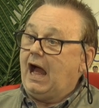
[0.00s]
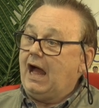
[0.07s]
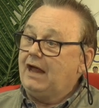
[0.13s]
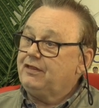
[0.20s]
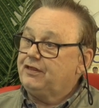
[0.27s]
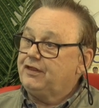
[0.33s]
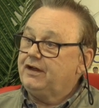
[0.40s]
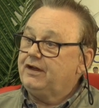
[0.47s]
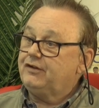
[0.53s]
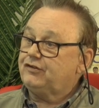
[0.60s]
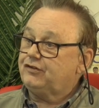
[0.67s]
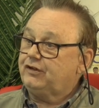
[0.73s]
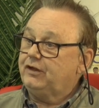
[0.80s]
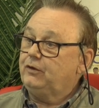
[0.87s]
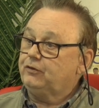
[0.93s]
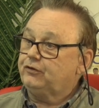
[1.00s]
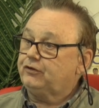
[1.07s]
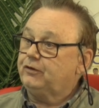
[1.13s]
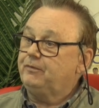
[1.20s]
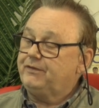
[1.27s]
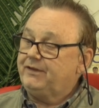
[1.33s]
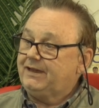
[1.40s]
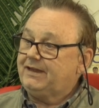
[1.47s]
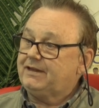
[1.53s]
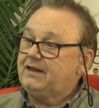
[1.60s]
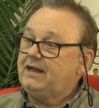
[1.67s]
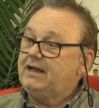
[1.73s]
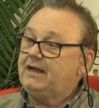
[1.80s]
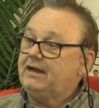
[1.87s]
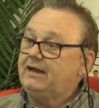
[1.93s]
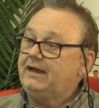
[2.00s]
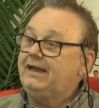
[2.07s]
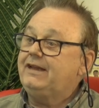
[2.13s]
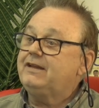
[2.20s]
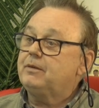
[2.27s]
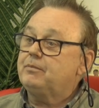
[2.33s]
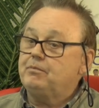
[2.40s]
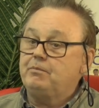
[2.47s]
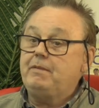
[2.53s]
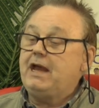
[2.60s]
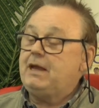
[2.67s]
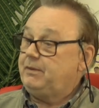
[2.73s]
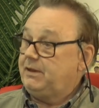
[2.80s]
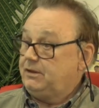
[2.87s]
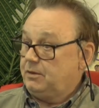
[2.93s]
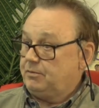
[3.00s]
don't and you there's think there's still something there in the maybe in